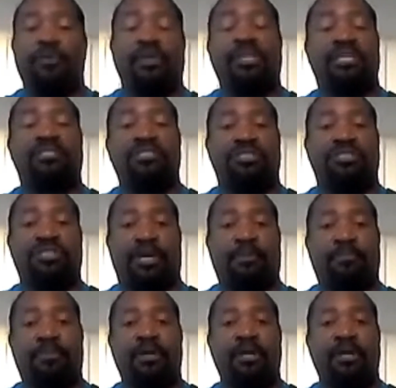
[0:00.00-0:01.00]
that
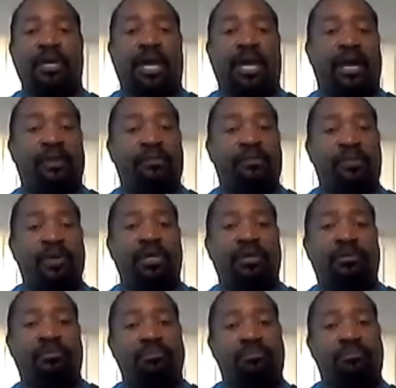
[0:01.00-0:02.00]
relationship, and
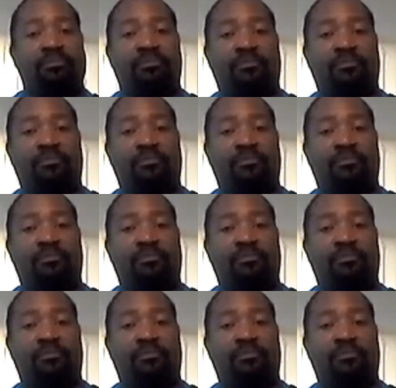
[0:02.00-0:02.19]
we